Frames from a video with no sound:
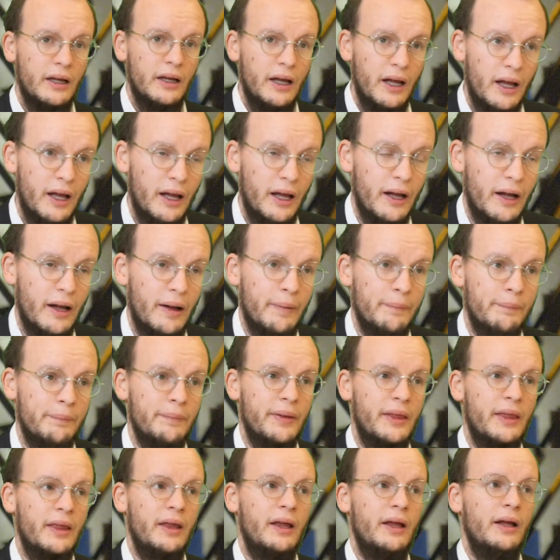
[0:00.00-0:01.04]
I
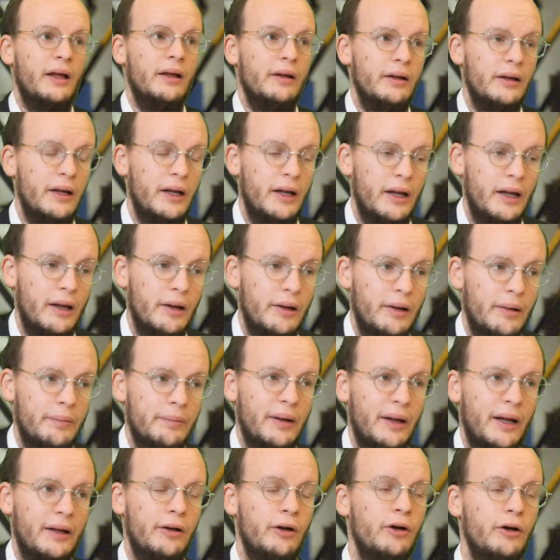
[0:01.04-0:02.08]

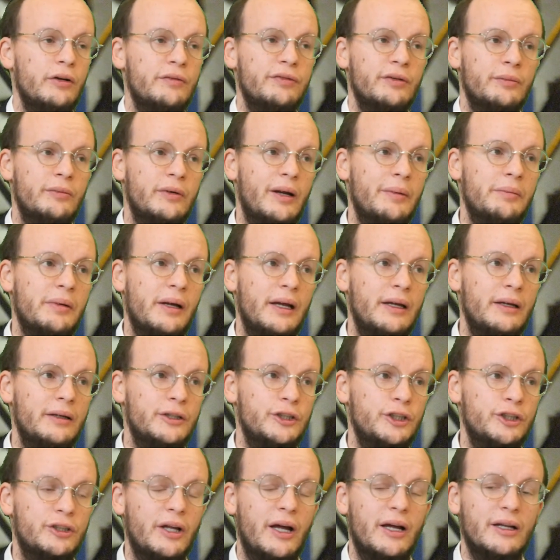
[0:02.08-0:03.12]
heard from Rabbi
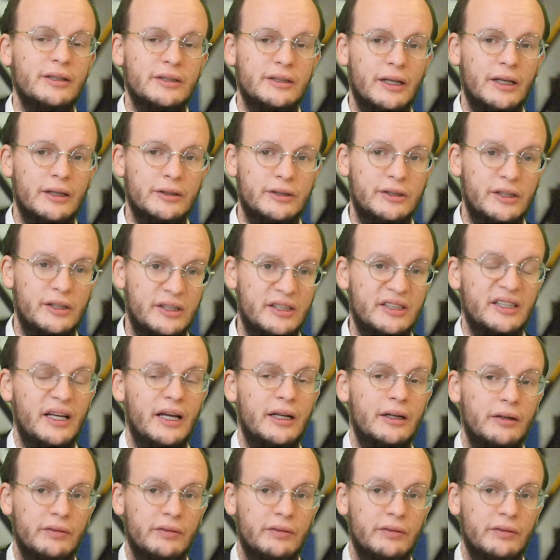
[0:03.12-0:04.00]
Steinsaltz, the son